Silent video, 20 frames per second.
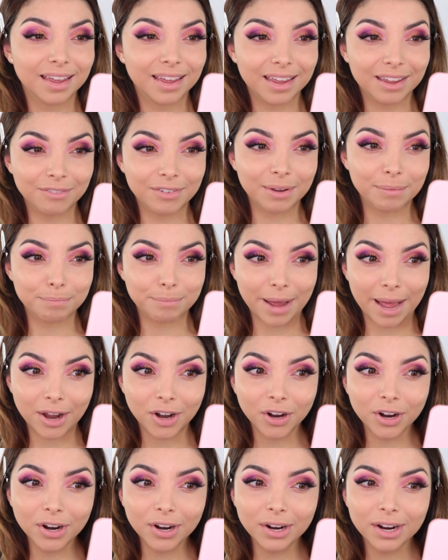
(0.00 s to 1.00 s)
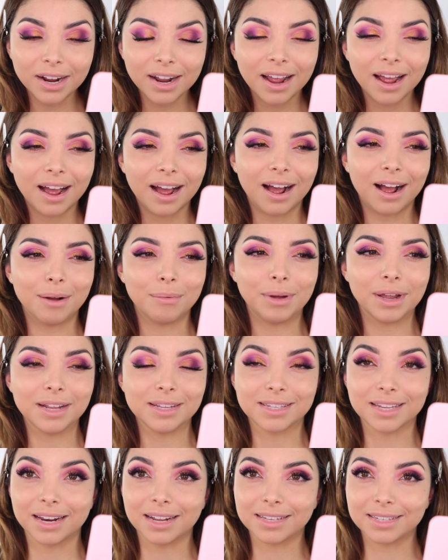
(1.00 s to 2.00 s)
even better, and
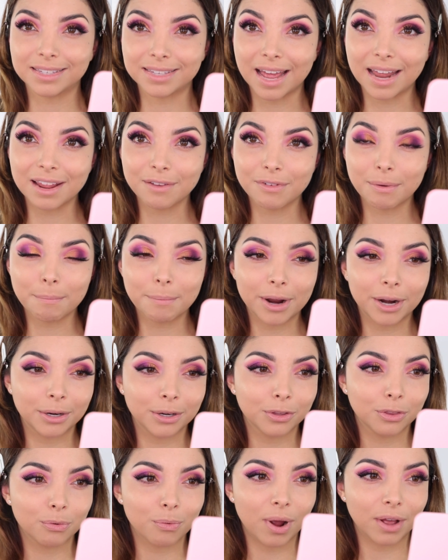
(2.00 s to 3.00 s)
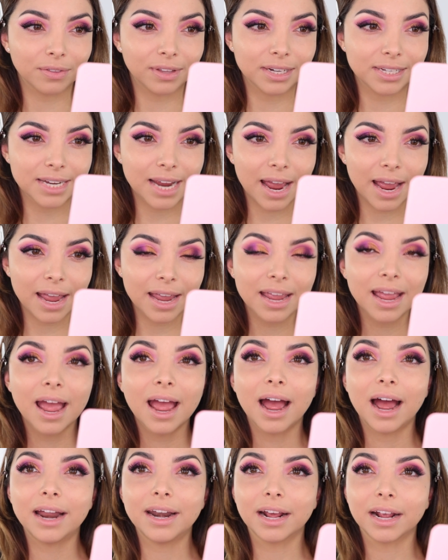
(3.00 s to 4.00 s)
it's gonna set even better throughout the day,
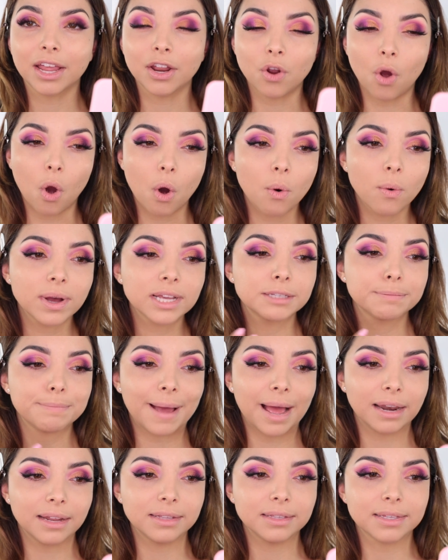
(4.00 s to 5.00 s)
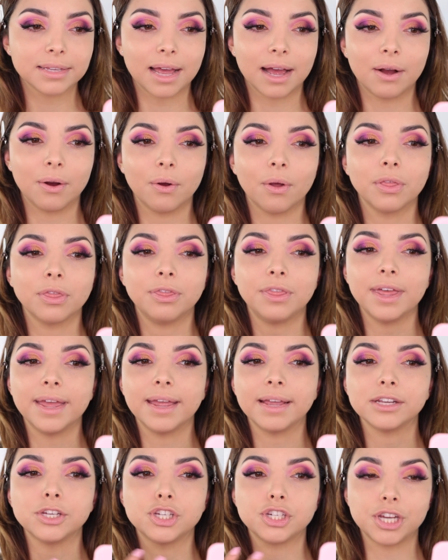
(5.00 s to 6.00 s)
and I can always balance out
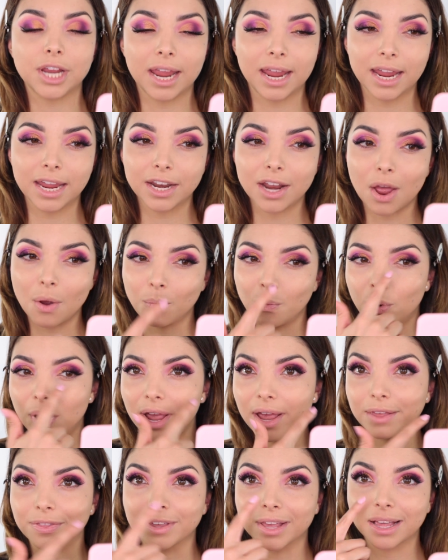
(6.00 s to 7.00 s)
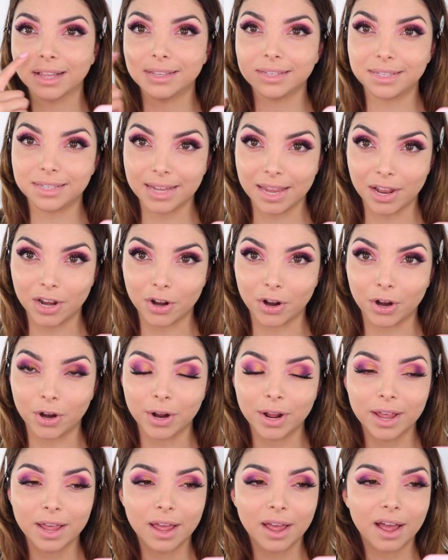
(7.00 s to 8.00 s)
the shade with concealer,
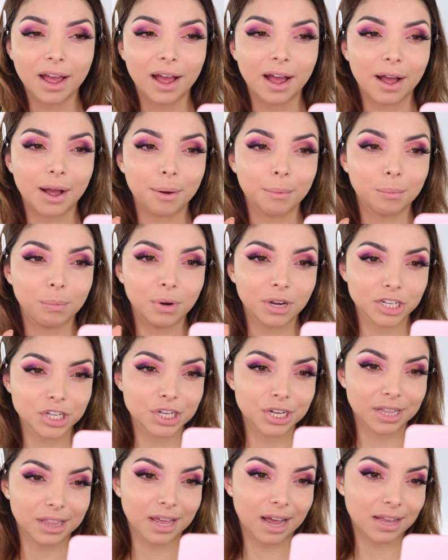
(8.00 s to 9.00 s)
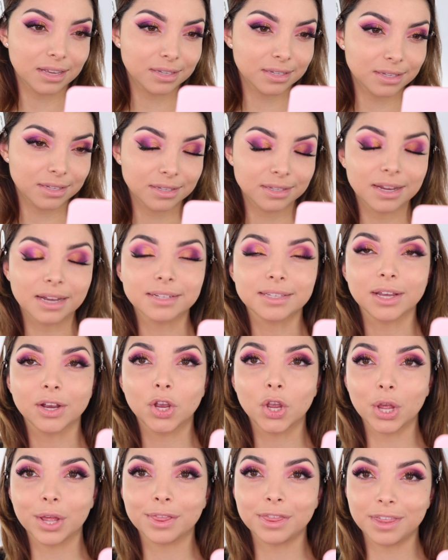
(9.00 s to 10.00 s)
which that's a
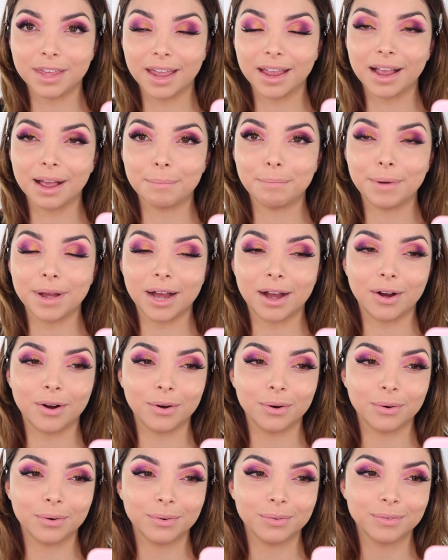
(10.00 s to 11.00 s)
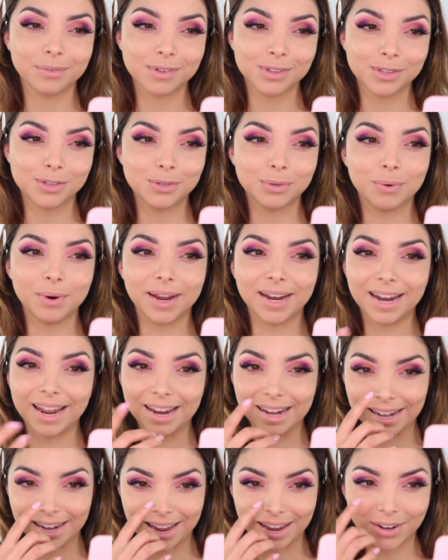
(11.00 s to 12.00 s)
good thing about doing
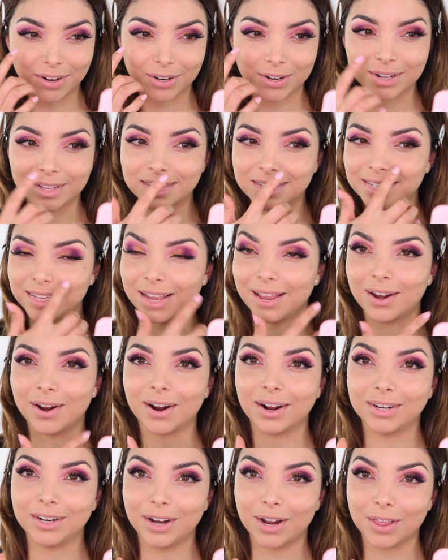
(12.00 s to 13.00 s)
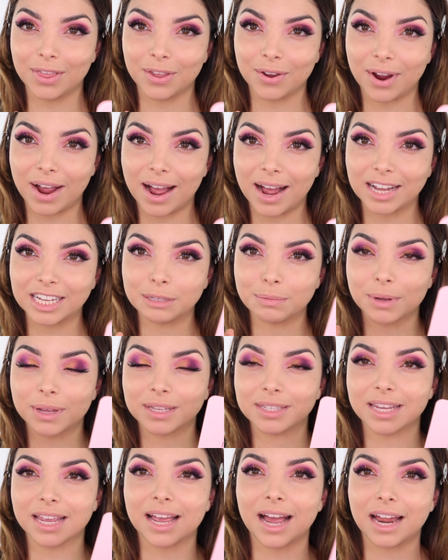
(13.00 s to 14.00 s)
a lighter concealer underneath your eyes,
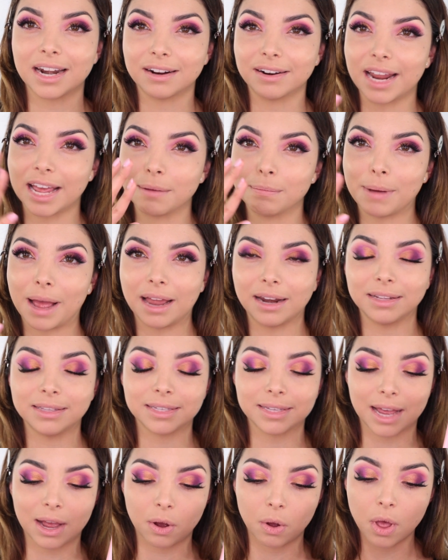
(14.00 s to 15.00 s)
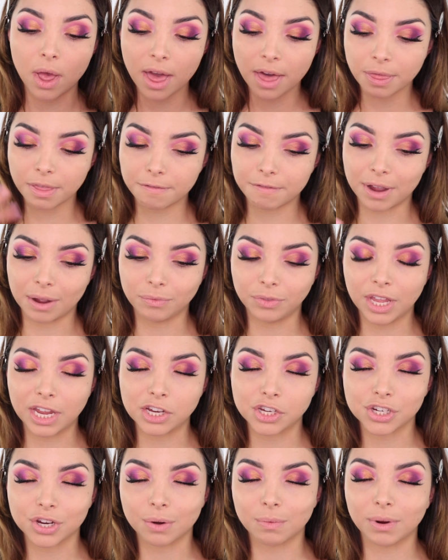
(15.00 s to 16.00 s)
because it kind of like balance out the
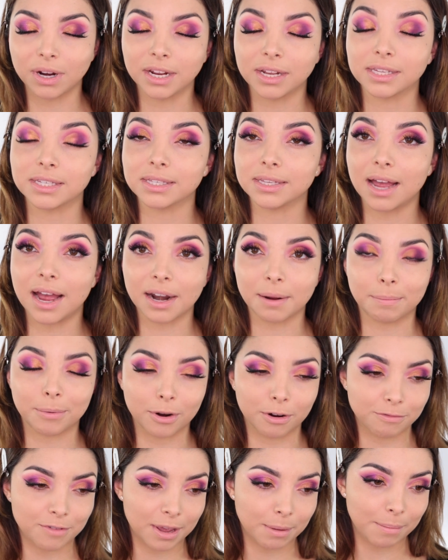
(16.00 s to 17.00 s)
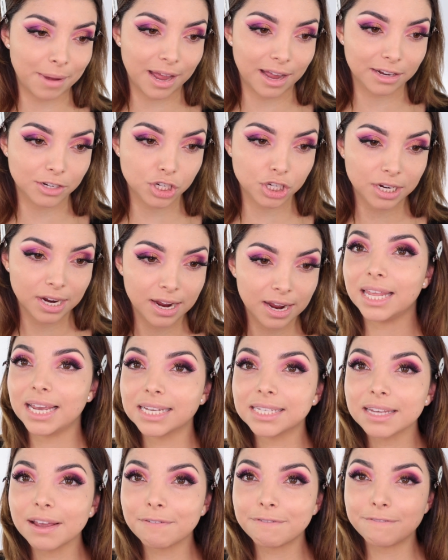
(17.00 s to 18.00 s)
foundation when it's not a perfect match.
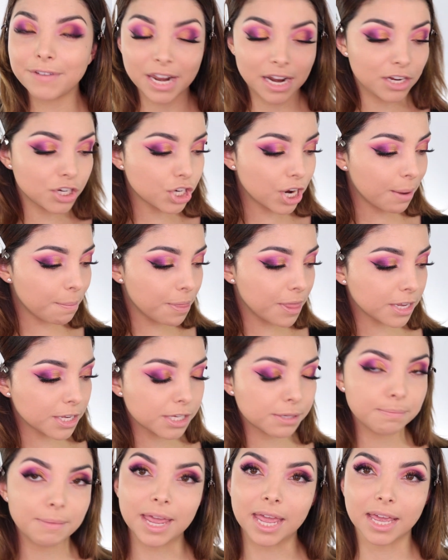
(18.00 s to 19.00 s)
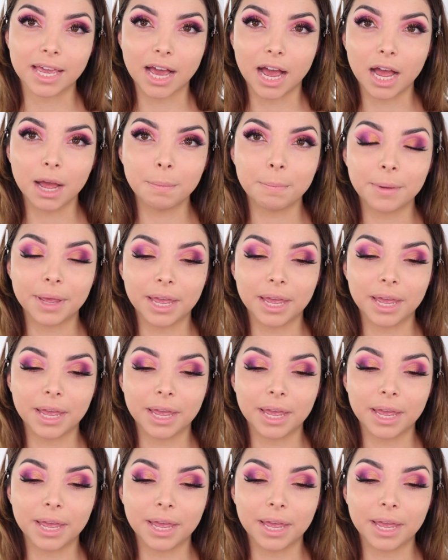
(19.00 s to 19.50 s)
Let's finish up this makeup